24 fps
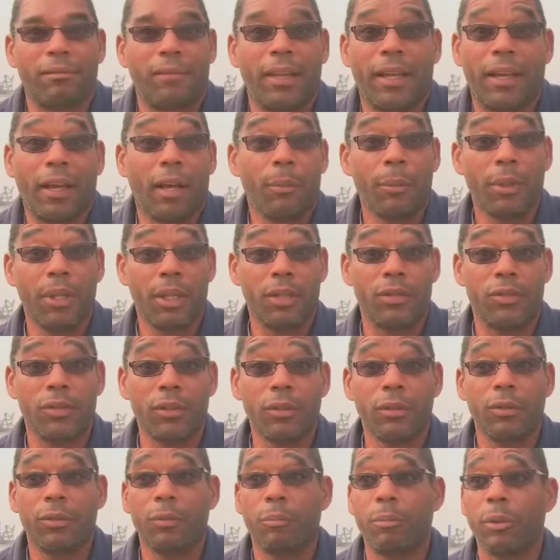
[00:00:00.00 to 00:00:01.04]
they come and they
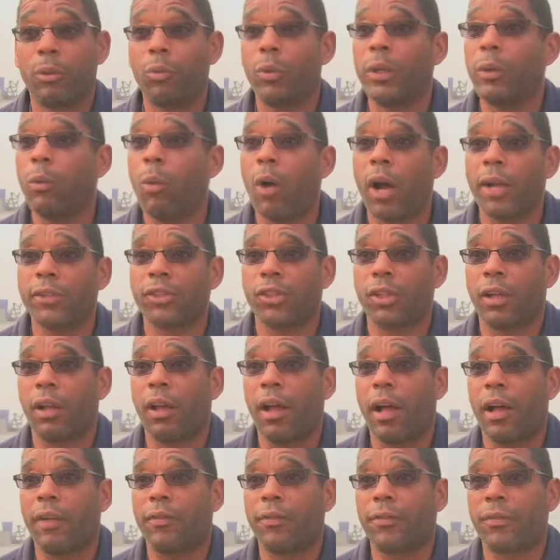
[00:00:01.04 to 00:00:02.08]
do, but we wash it
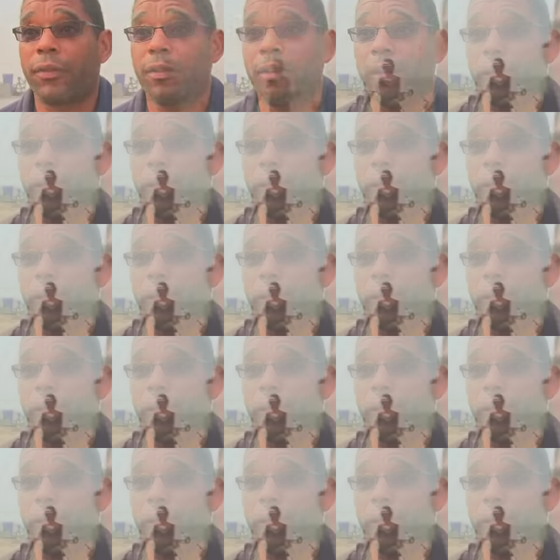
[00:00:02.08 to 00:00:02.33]
off.